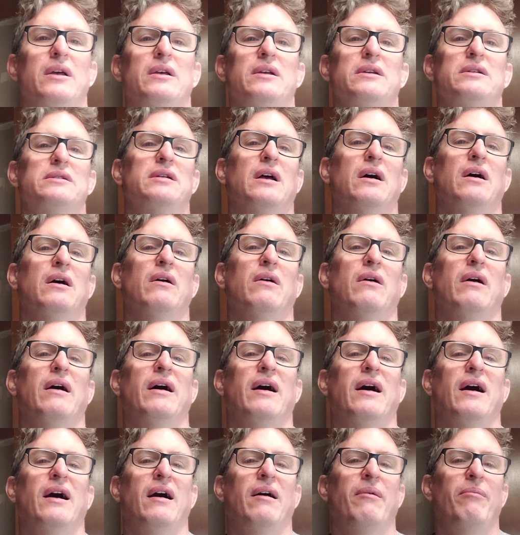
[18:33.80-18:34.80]
So
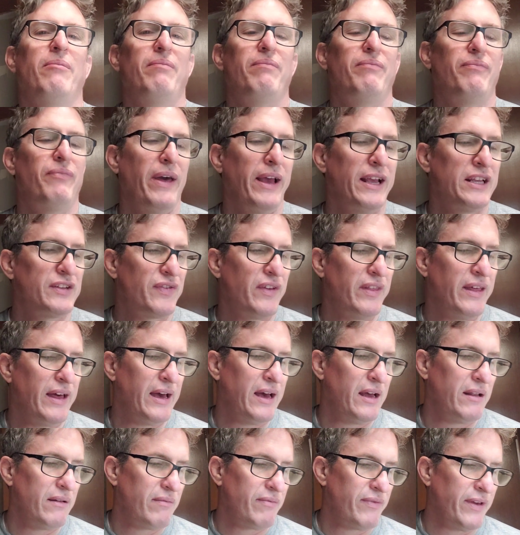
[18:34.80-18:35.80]
thanks for
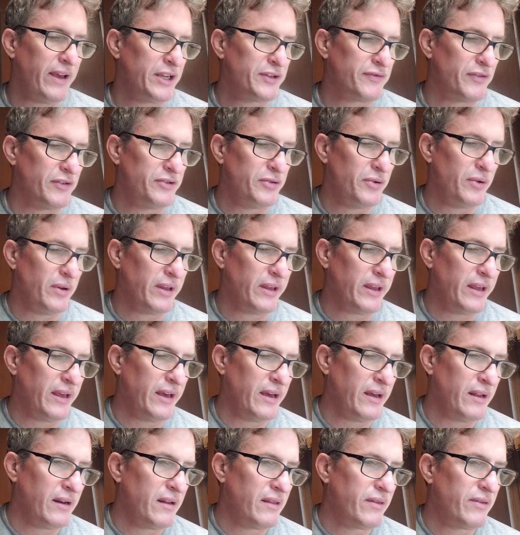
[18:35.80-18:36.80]
that. Thanks for tuning
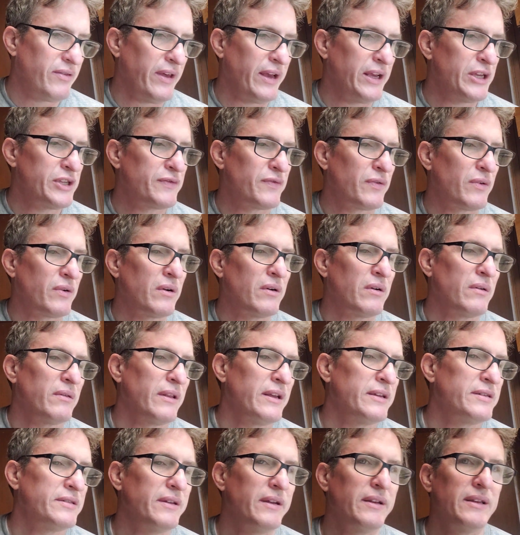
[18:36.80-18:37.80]
in. Thanks for
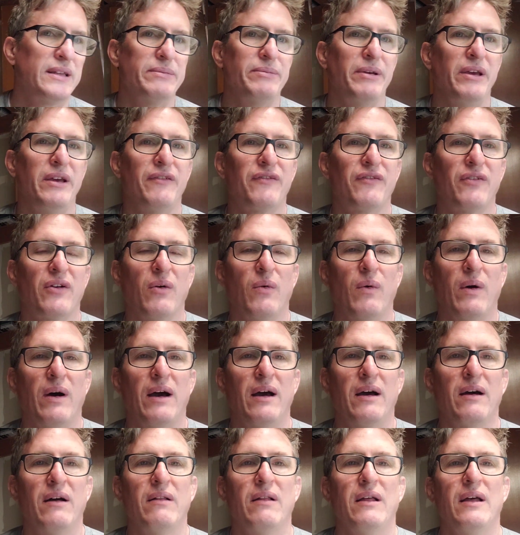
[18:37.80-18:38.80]
listening to me for a
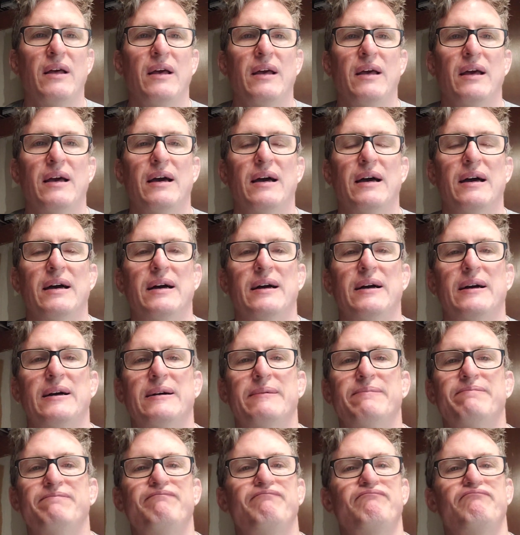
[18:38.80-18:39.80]
while.
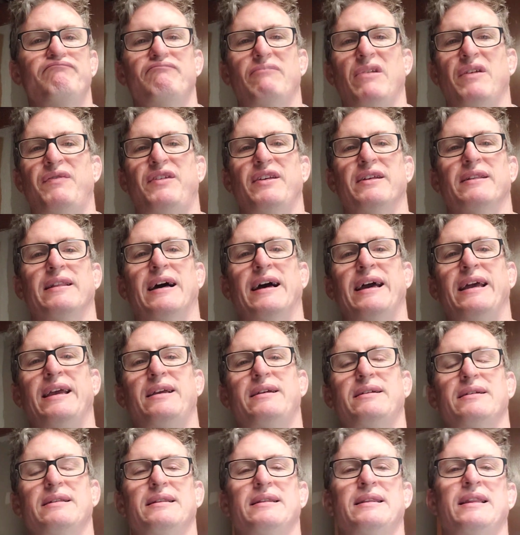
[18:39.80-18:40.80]
If you
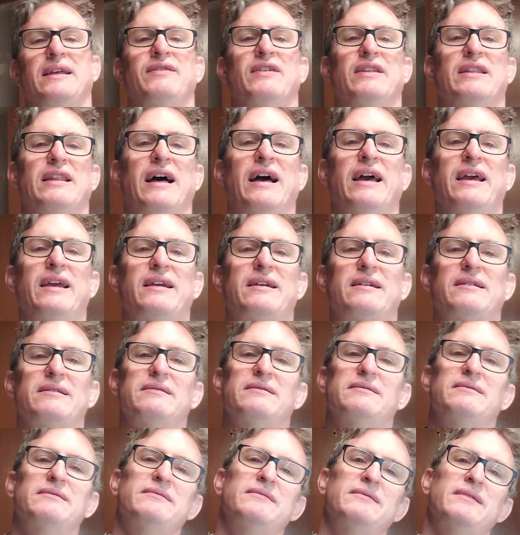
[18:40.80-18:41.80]
like, leave a like.
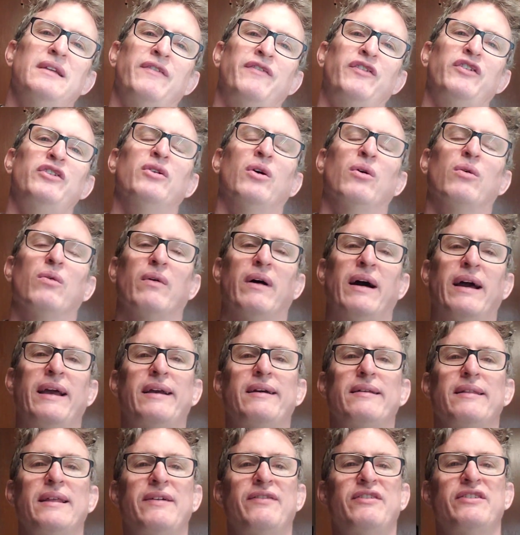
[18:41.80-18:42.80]
If you don't
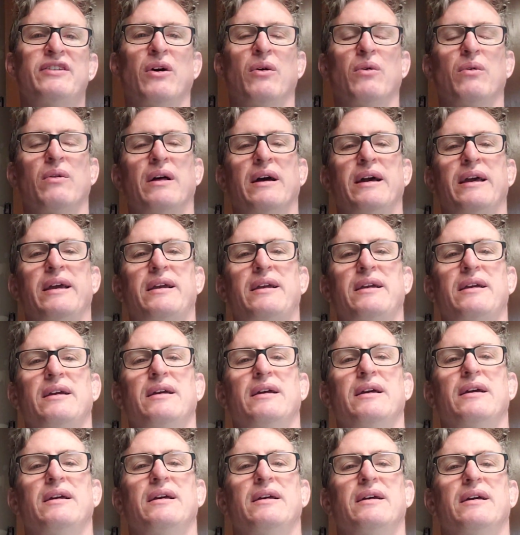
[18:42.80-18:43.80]
like, leave a don't like.
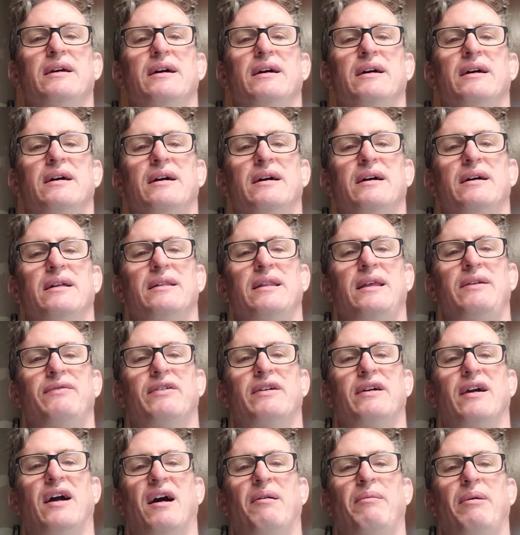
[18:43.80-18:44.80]
Leave a
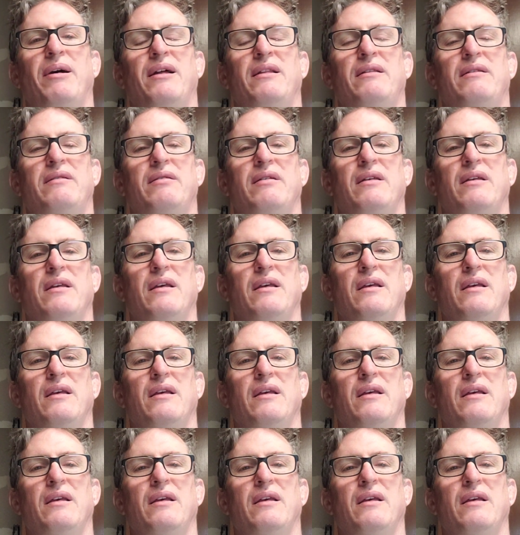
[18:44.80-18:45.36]
comment.